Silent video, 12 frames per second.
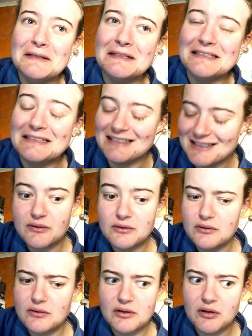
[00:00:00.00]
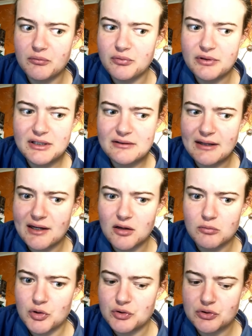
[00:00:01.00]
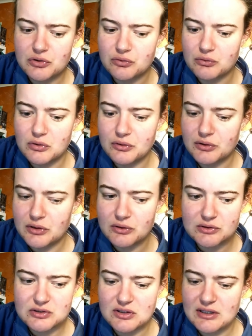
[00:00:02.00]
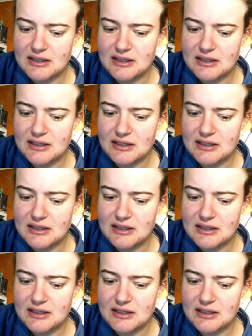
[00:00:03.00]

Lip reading: It's a complete, like, emotional rollercoaster.